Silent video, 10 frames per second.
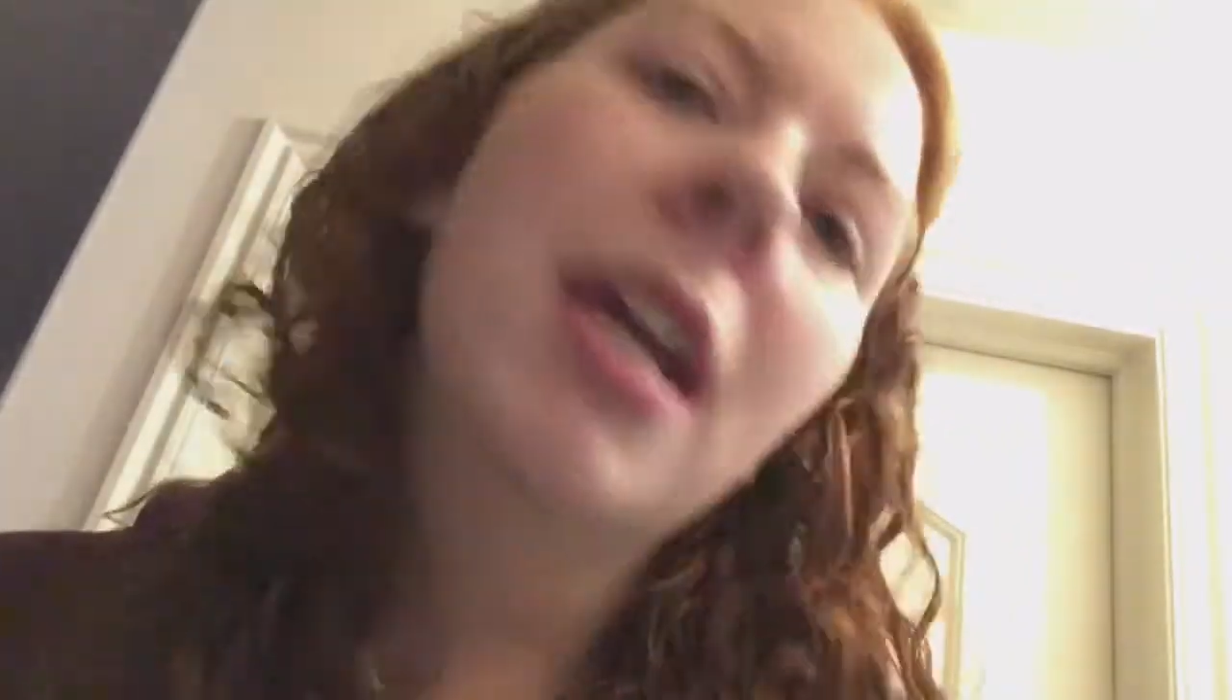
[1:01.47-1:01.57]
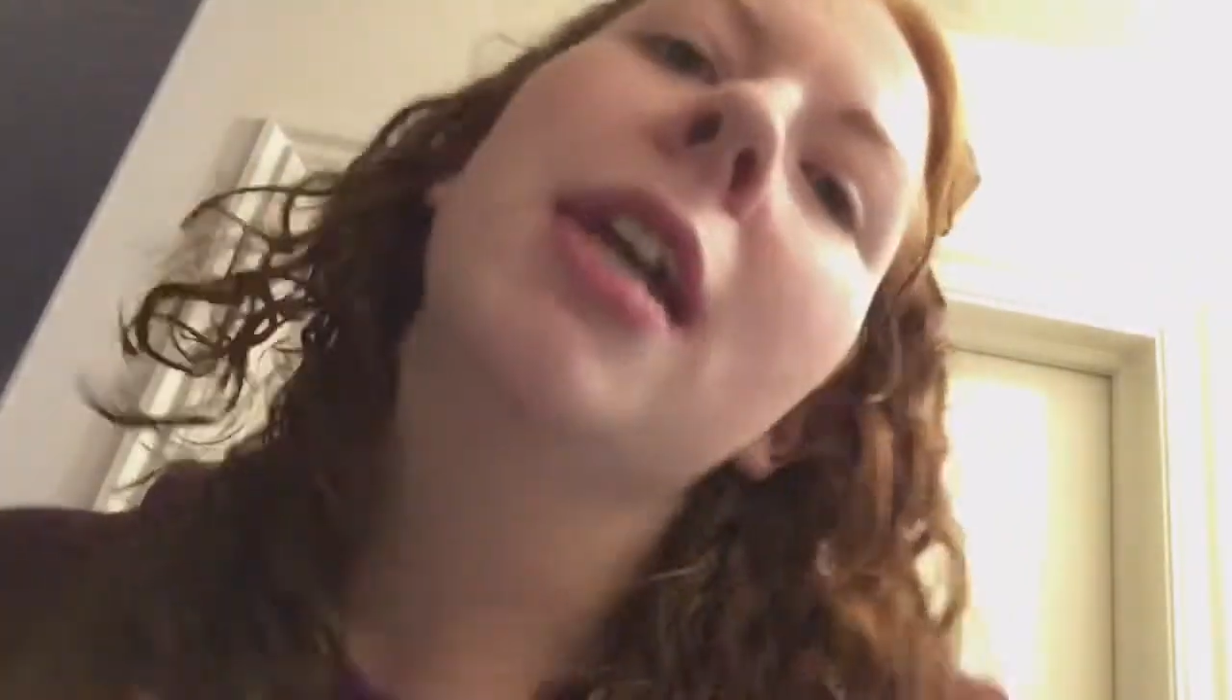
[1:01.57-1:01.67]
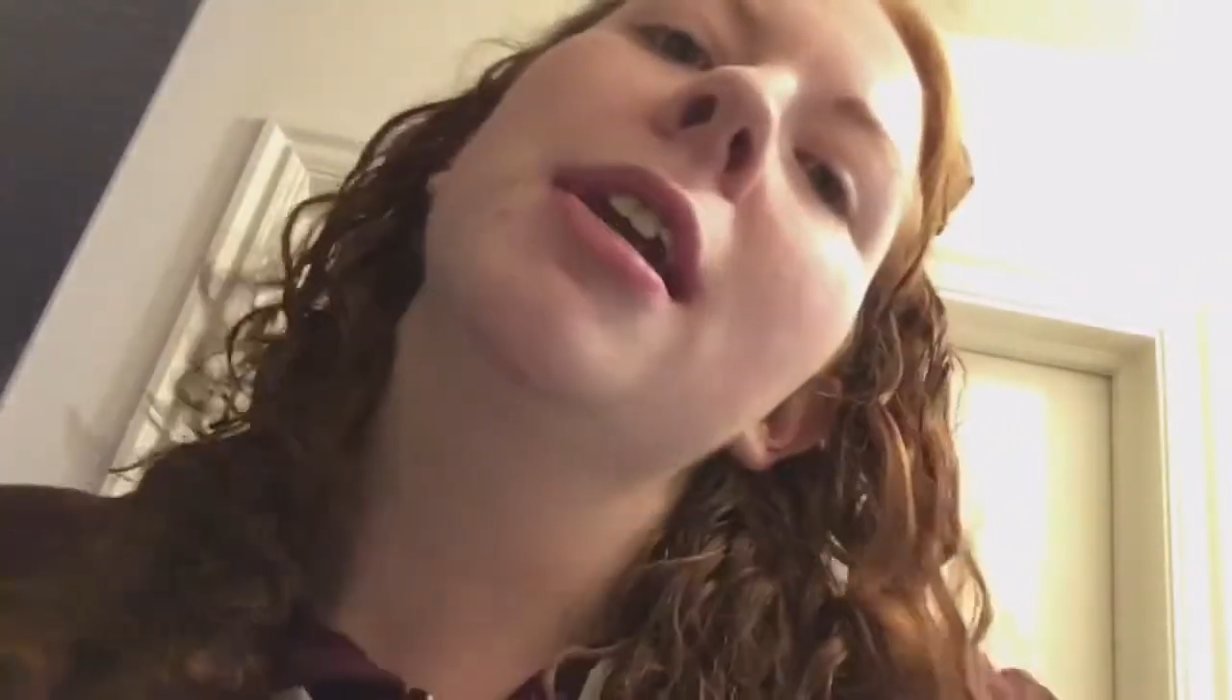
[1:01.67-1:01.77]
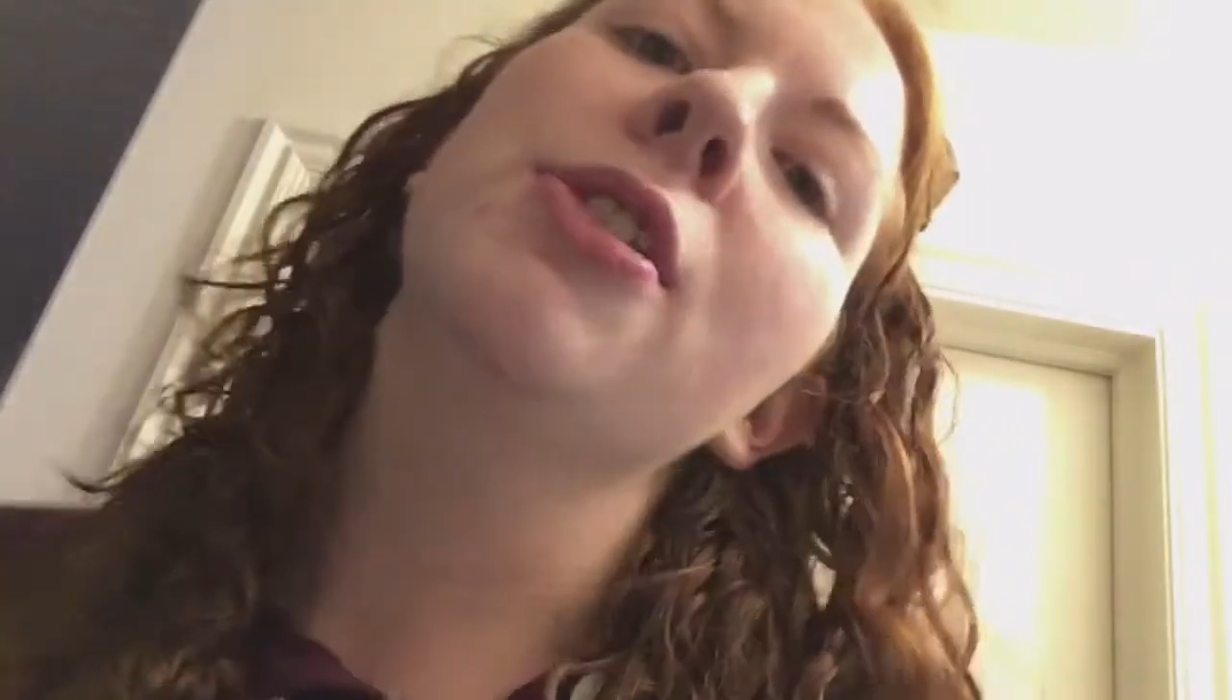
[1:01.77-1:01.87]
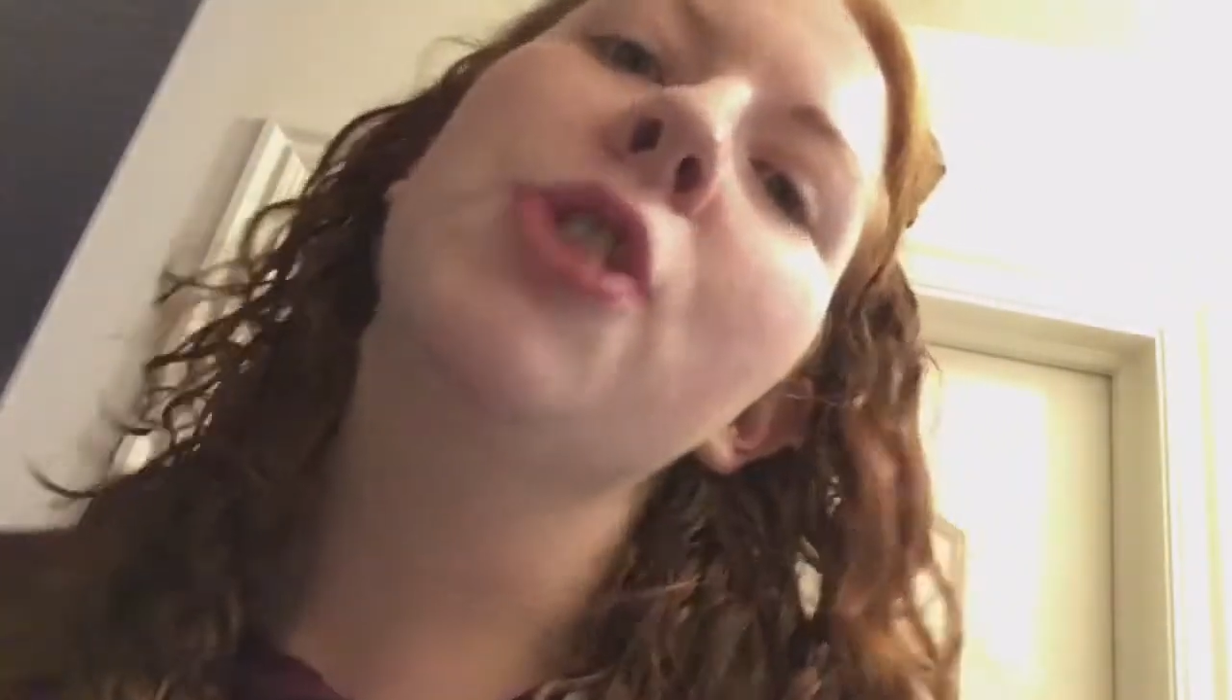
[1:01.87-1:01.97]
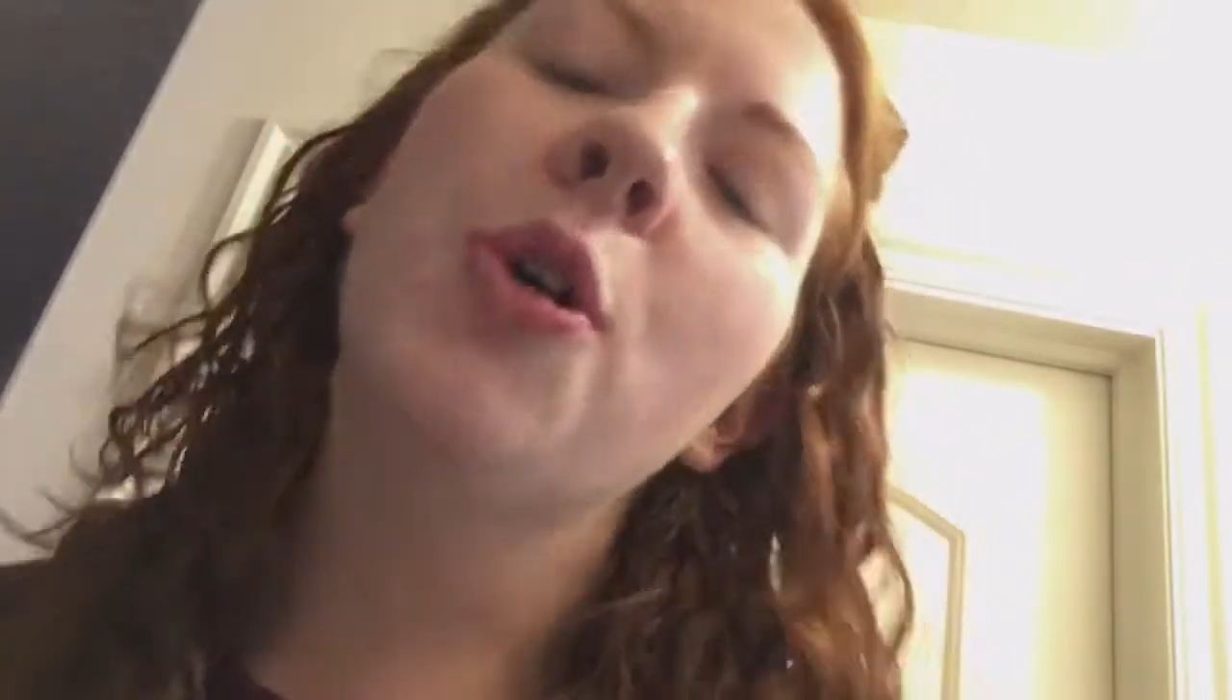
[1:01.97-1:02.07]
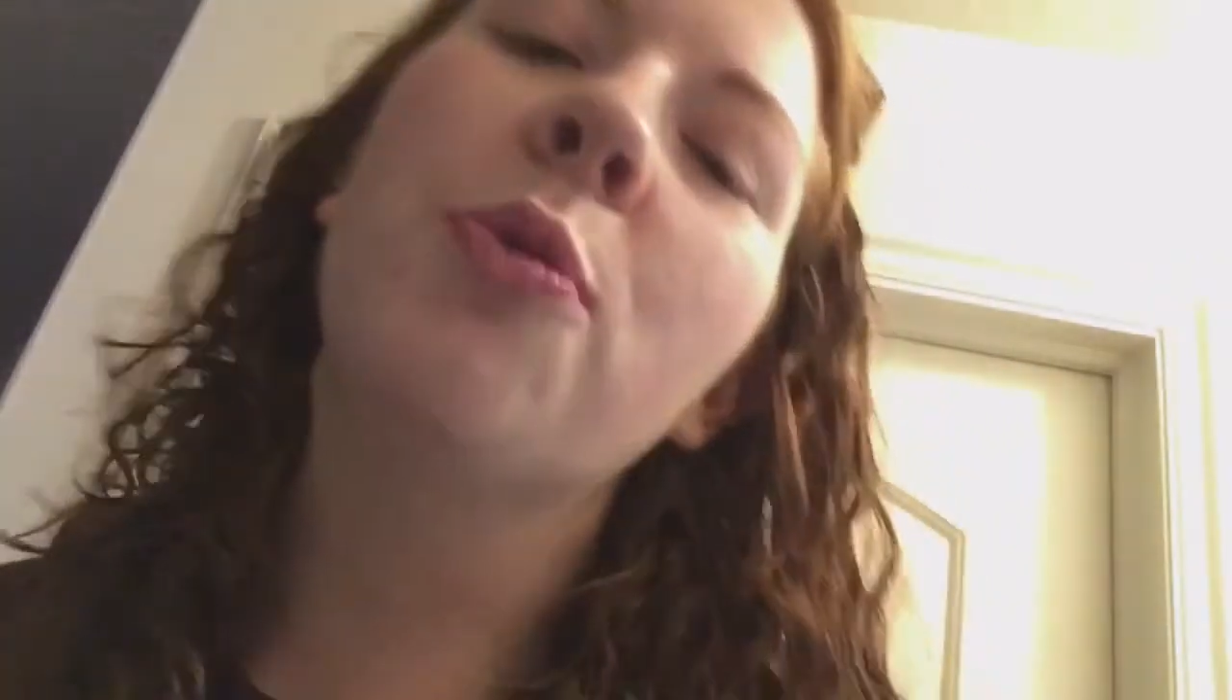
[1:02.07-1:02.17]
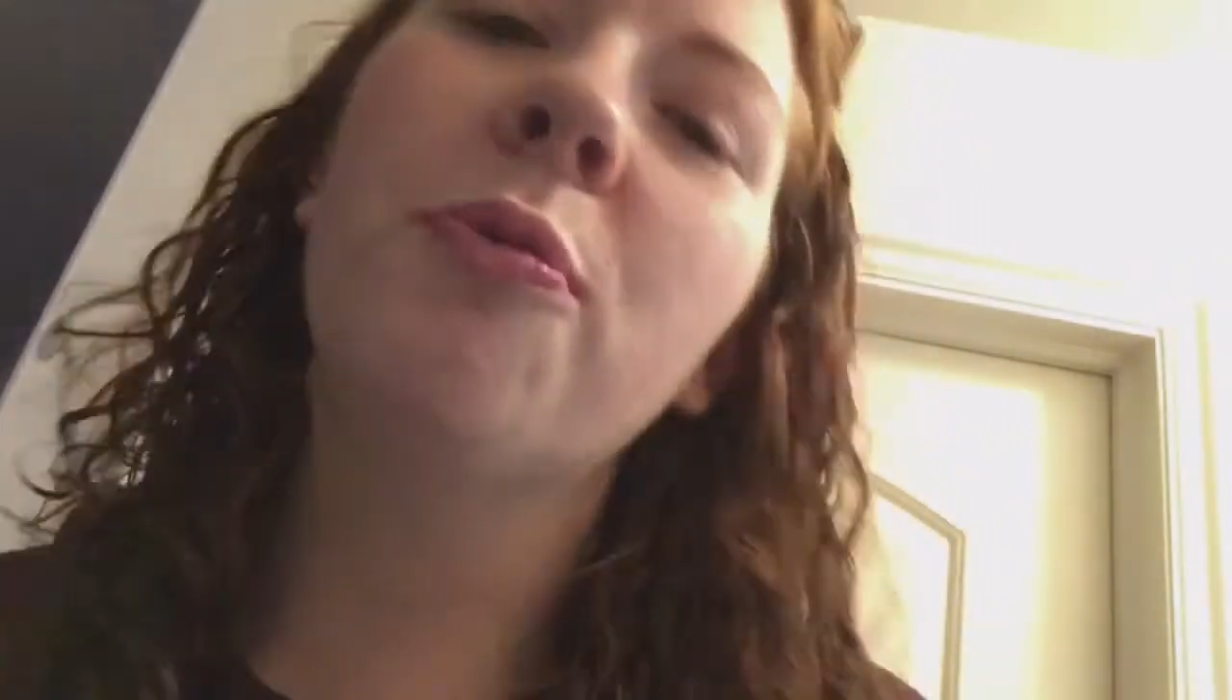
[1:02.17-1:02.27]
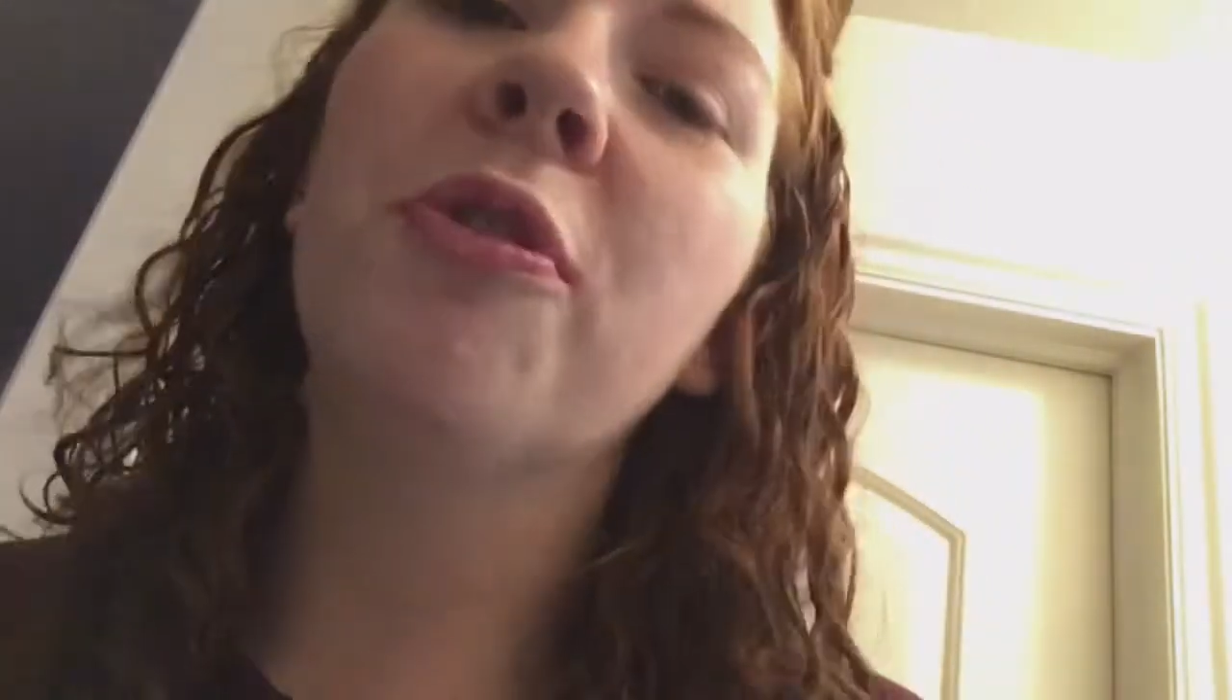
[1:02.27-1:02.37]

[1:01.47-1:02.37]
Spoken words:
gets home